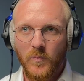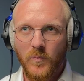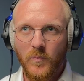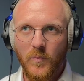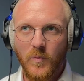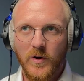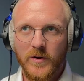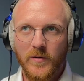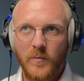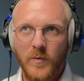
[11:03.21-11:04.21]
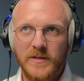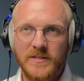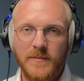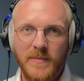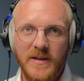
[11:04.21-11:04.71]
what does
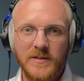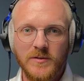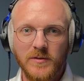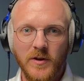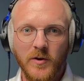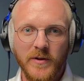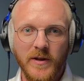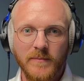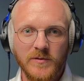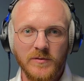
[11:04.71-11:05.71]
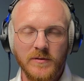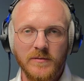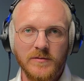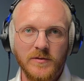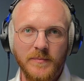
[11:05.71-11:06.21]
it mean to the OEM, to
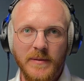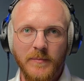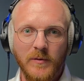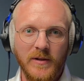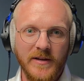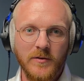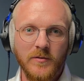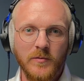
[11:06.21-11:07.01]
the people like you